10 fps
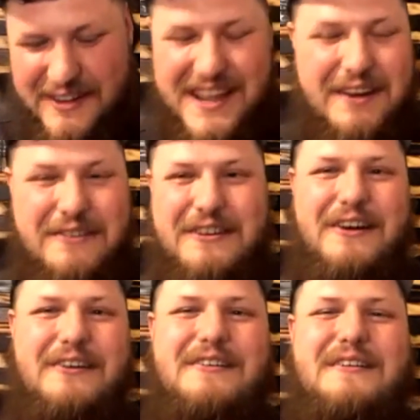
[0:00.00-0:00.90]
I don't
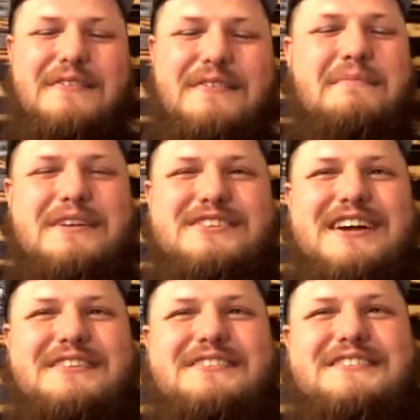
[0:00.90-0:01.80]
know what my
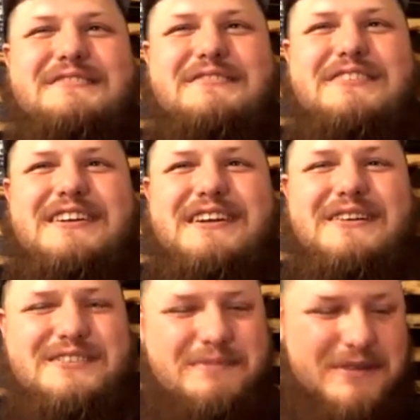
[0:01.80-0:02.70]
channel's doing right now.
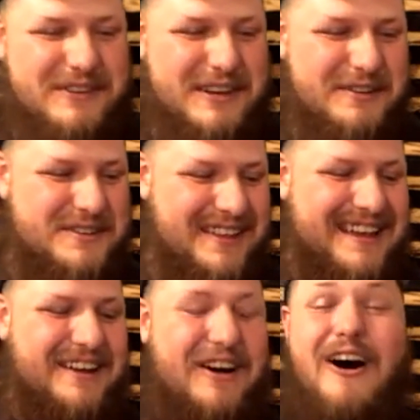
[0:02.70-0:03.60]
So my videos are like
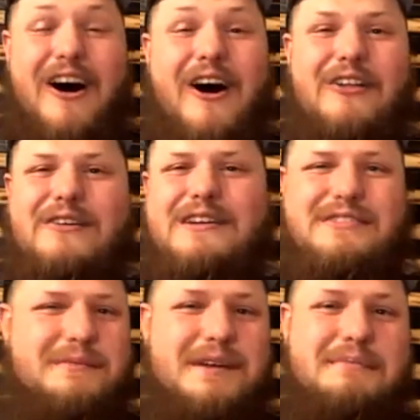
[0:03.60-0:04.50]
all the way from
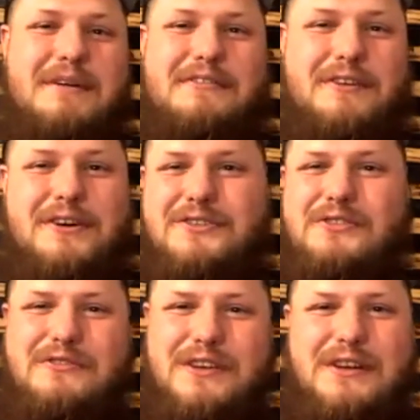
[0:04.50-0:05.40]
like my first
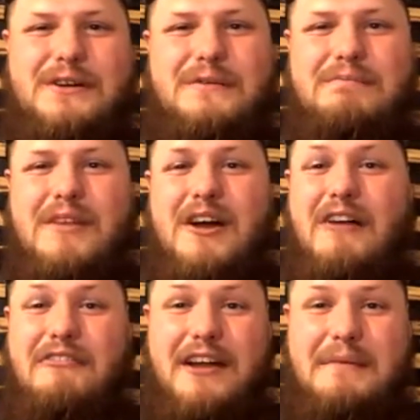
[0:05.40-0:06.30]
review of
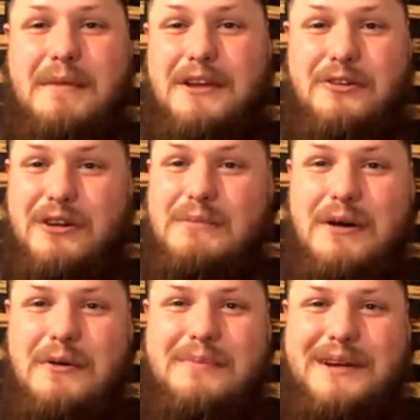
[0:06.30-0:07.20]
like my Cremo
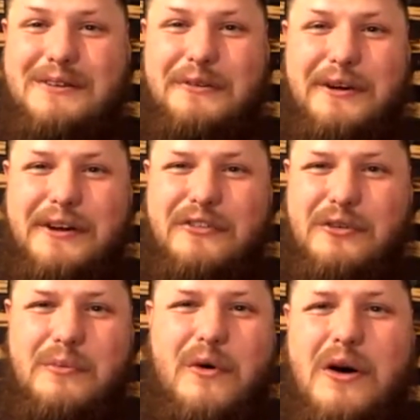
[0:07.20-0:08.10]
beard oil from
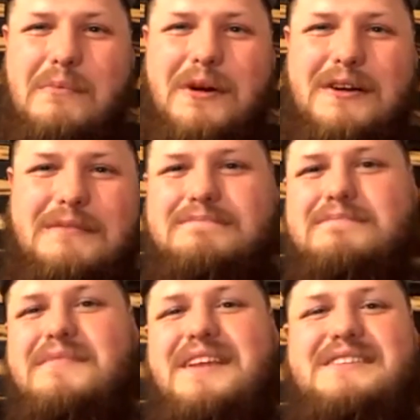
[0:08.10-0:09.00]
Walmart
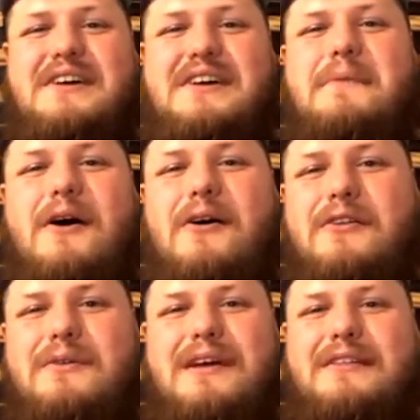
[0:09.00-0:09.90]
is up all the
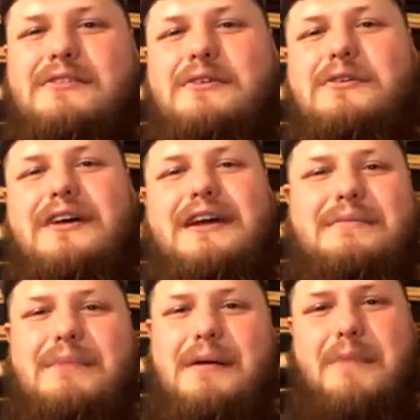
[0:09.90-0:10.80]
way through like my
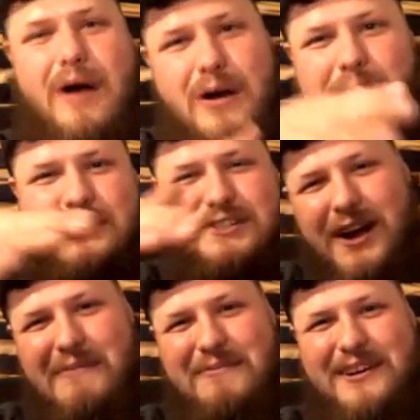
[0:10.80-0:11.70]
barber shop
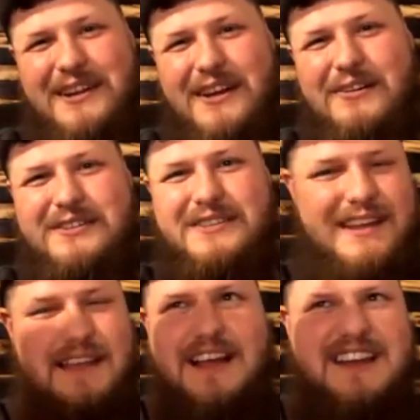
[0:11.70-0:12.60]
videos. I think
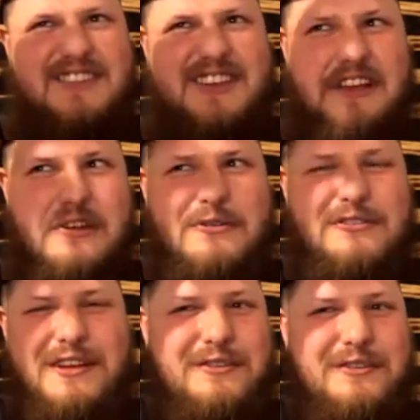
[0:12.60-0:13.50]
I did like 2
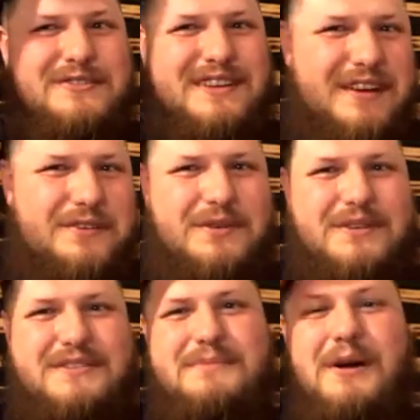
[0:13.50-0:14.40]
of those videos while I was in
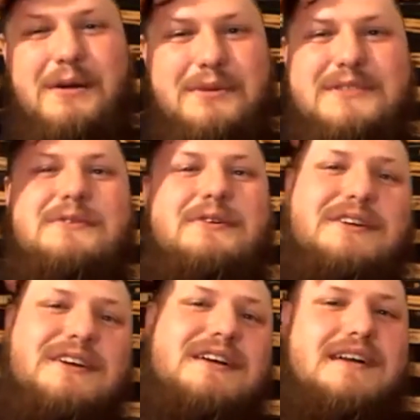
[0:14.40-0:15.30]
barber school.
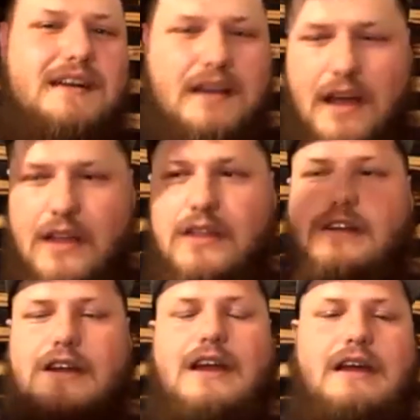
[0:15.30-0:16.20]
And then I
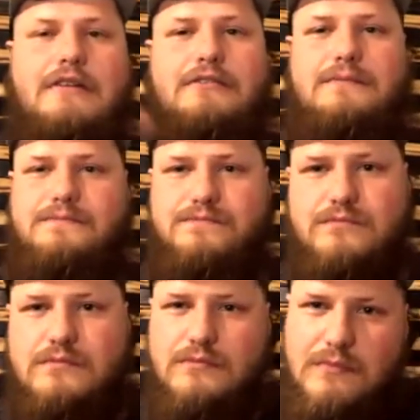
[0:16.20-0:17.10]
have
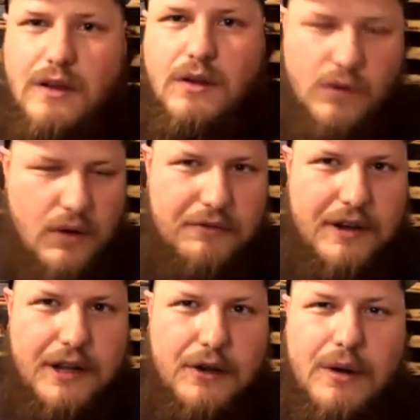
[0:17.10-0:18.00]
a
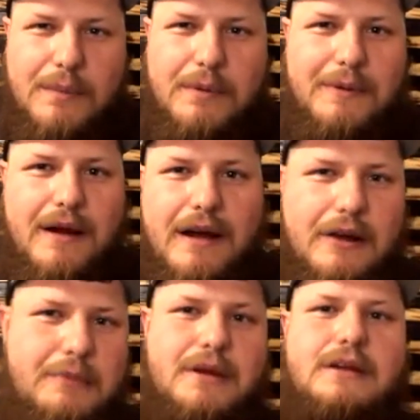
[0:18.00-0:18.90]
video up about how to
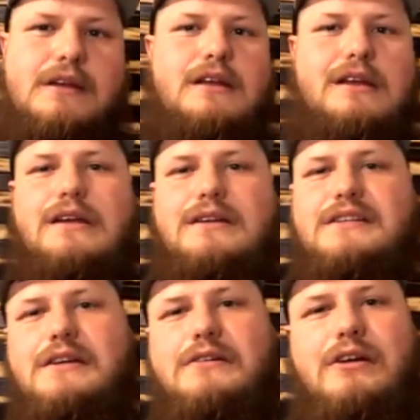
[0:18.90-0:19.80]
make an
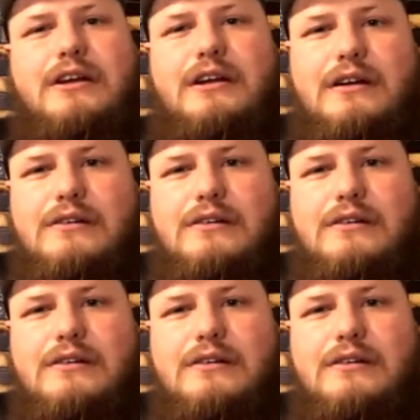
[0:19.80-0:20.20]
EDC right now